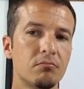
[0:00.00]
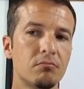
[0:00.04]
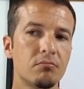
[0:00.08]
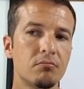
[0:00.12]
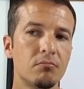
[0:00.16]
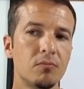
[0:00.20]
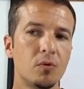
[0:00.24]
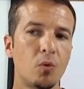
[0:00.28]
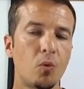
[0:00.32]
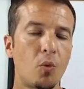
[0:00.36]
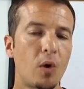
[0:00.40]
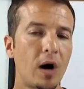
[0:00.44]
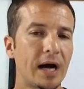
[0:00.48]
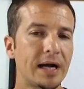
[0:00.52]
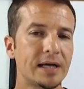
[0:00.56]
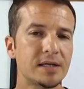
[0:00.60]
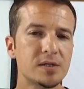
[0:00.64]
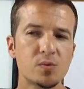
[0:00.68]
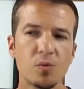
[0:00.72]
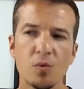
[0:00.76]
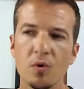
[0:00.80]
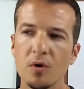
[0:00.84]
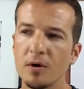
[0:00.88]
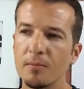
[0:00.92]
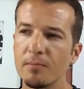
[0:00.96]
Why is
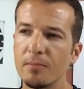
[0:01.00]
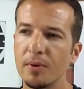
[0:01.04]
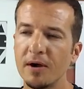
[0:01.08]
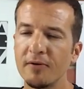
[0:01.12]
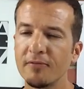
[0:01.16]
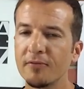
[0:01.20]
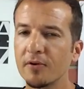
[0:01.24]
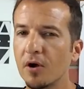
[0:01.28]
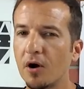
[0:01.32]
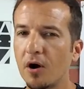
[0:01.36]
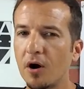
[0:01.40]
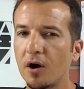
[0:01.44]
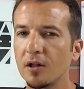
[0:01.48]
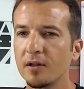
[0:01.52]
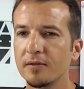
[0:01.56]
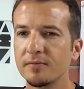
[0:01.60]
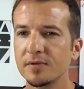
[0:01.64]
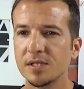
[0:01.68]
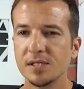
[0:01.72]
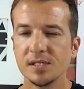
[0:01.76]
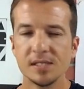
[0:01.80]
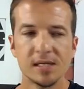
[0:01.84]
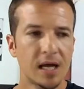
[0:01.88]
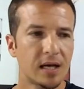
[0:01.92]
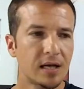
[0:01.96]
Warren Buffett all of a
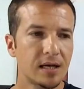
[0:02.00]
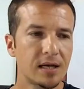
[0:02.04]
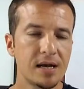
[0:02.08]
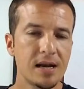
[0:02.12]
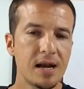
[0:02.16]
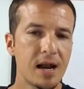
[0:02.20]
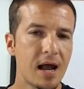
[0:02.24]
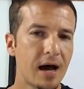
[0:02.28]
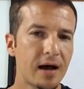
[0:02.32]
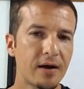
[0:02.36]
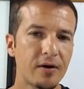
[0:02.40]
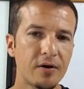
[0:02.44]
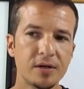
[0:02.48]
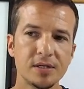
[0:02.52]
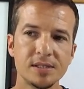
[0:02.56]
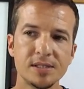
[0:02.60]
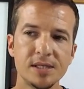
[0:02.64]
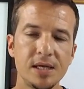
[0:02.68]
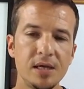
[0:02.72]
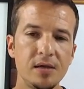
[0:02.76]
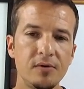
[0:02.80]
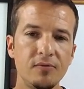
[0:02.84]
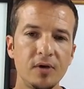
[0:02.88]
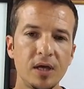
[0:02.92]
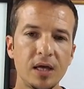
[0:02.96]
sudden not on
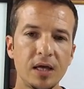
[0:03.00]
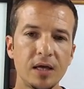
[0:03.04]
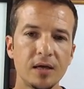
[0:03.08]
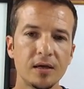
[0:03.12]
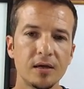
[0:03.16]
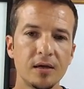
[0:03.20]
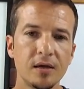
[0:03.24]
TV?